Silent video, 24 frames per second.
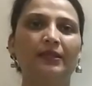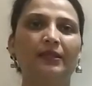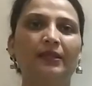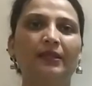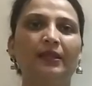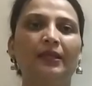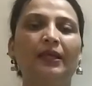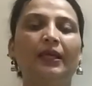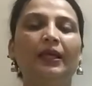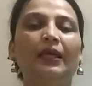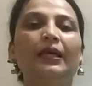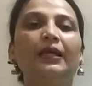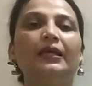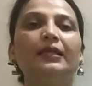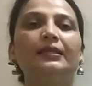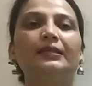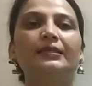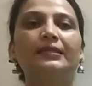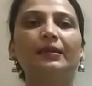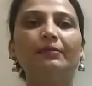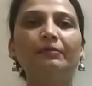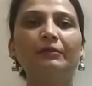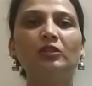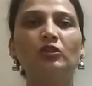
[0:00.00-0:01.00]
Some
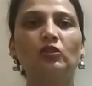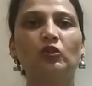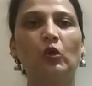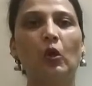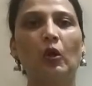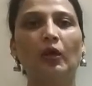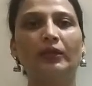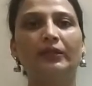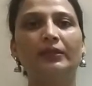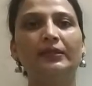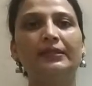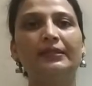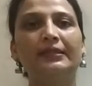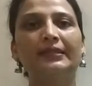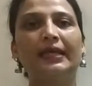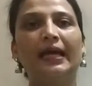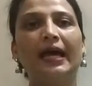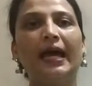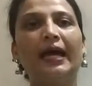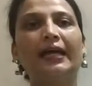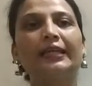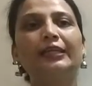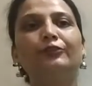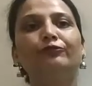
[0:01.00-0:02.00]
scholars add a
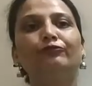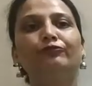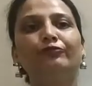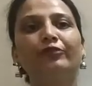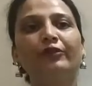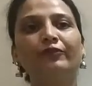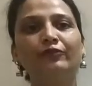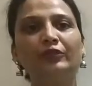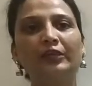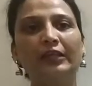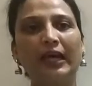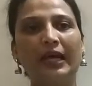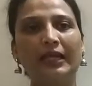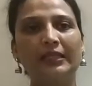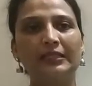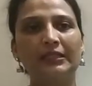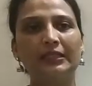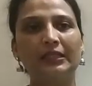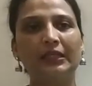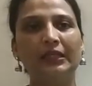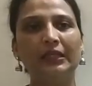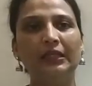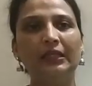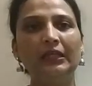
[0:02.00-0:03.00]
5th
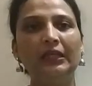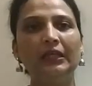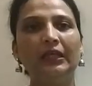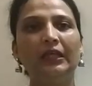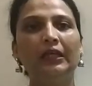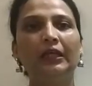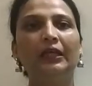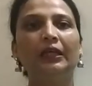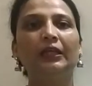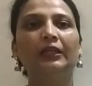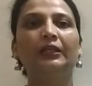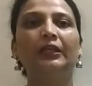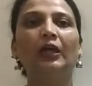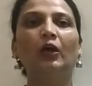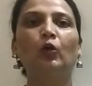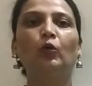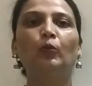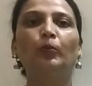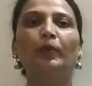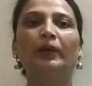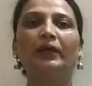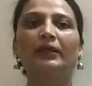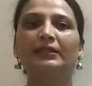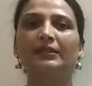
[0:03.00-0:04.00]
category, the
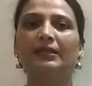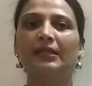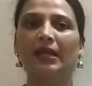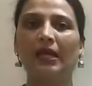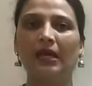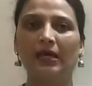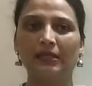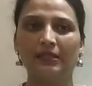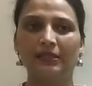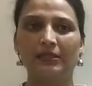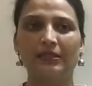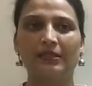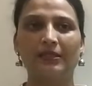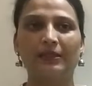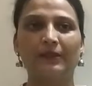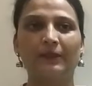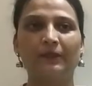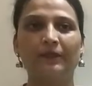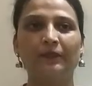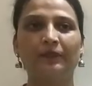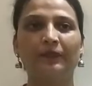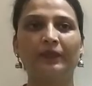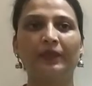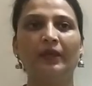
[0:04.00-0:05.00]
Upasanas.
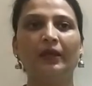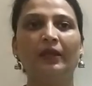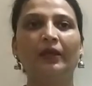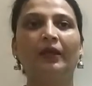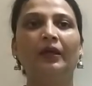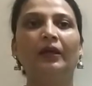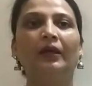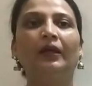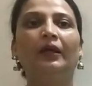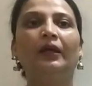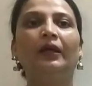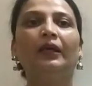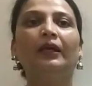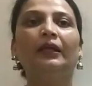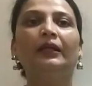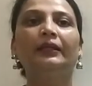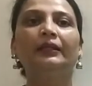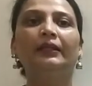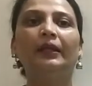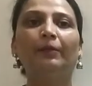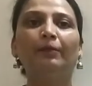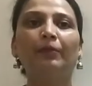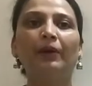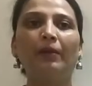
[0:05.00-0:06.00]
The
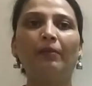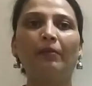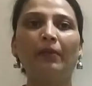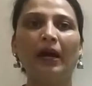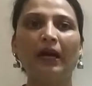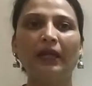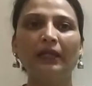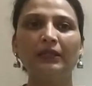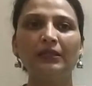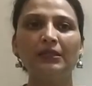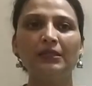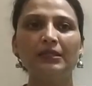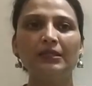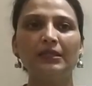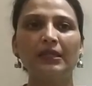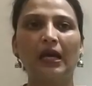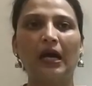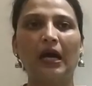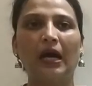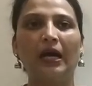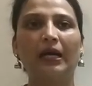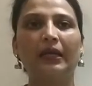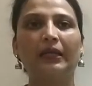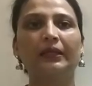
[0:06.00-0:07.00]
Brahmanas
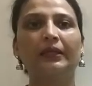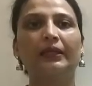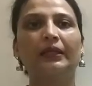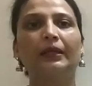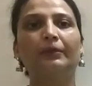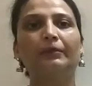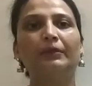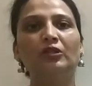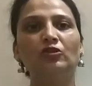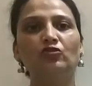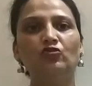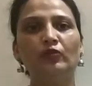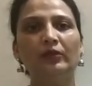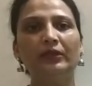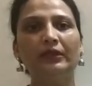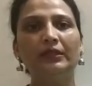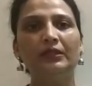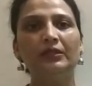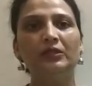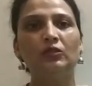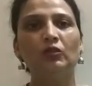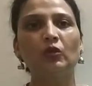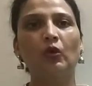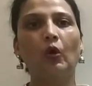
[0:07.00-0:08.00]
are commentaries
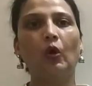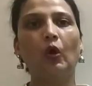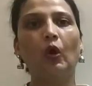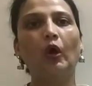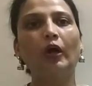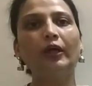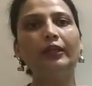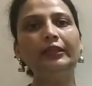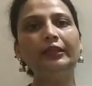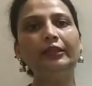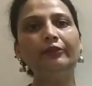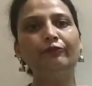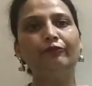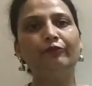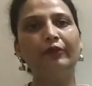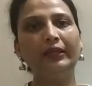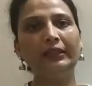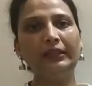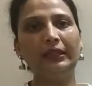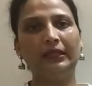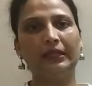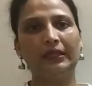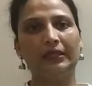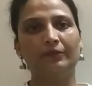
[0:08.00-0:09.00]
on the Vedic
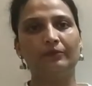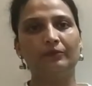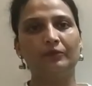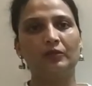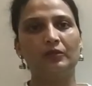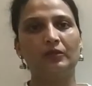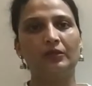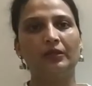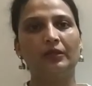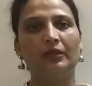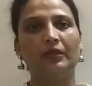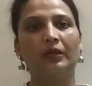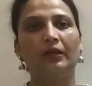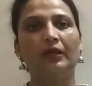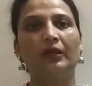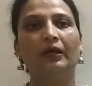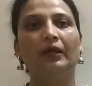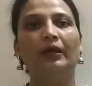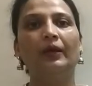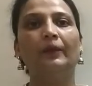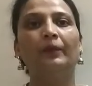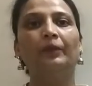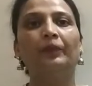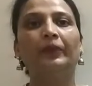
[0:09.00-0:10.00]
hymns,
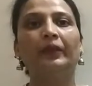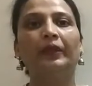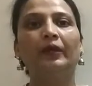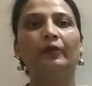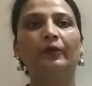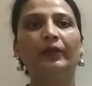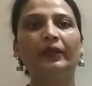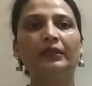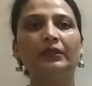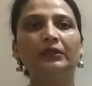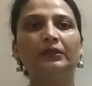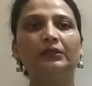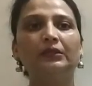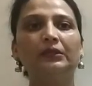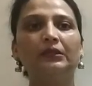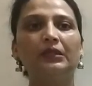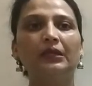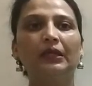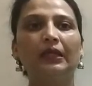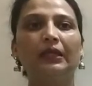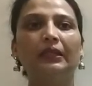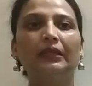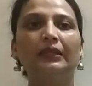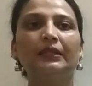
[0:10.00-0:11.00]
rendered in
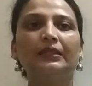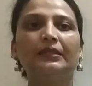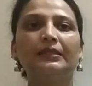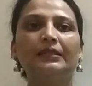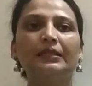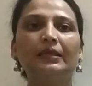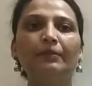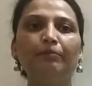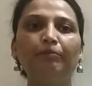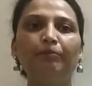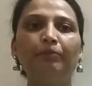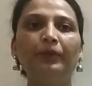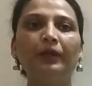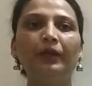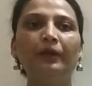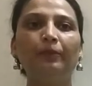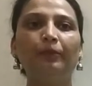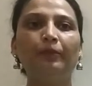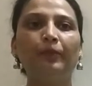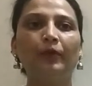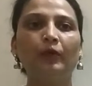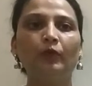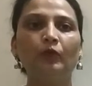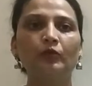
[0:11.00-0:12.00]
the simple
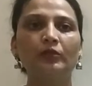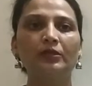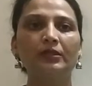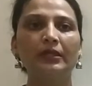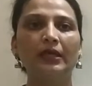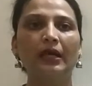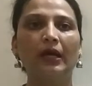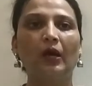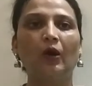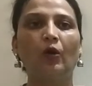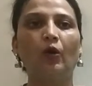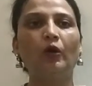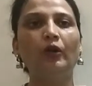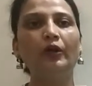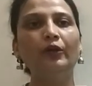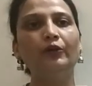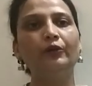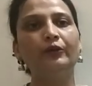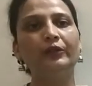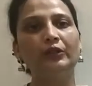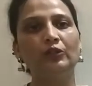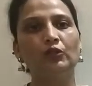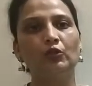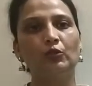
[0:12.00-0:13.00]
prose on
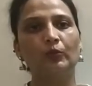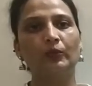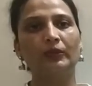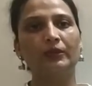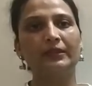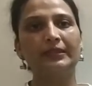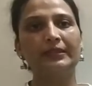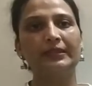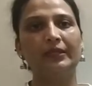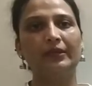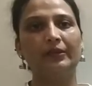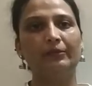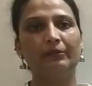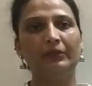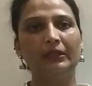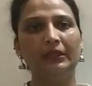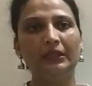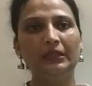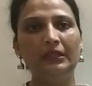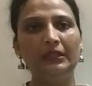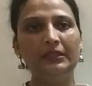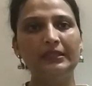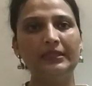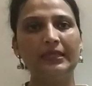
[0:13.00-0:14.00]
ritual
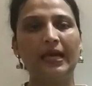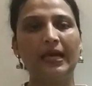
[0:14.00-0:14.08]
ceremonies and